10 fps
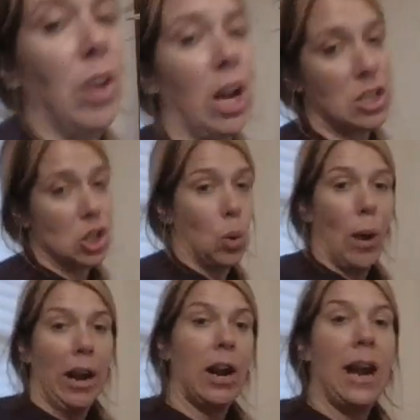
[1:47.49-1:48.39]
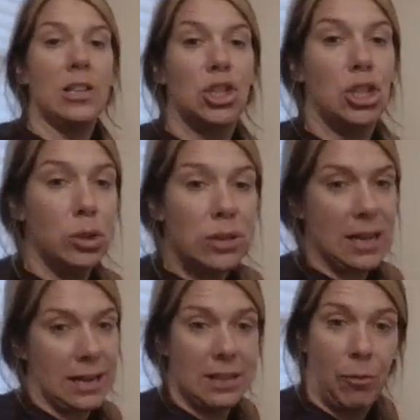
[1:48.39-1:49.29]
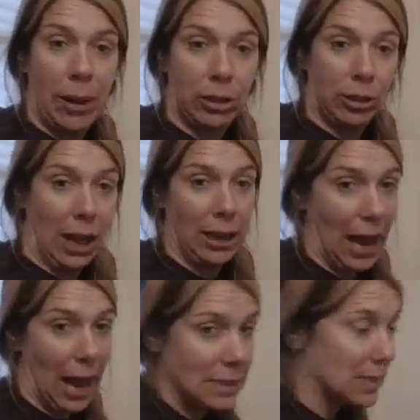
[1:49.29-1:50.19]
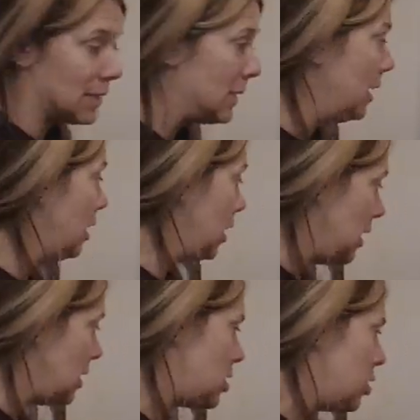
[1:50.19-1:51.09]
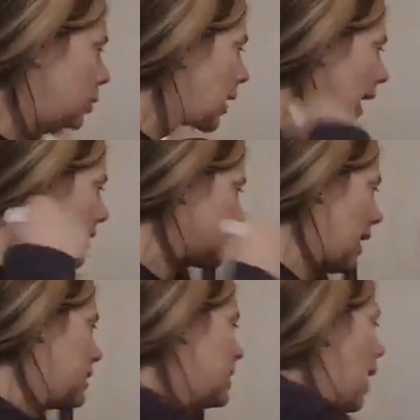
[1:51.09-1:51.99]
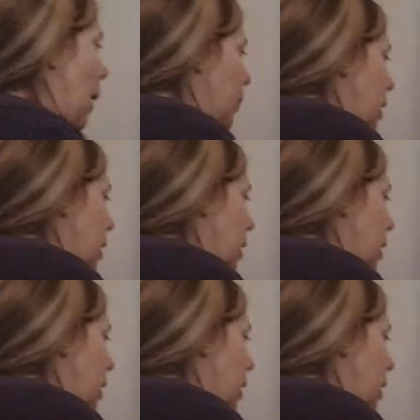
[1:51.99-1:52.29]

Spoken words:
A square has two sets of parallel lines. These two lines on top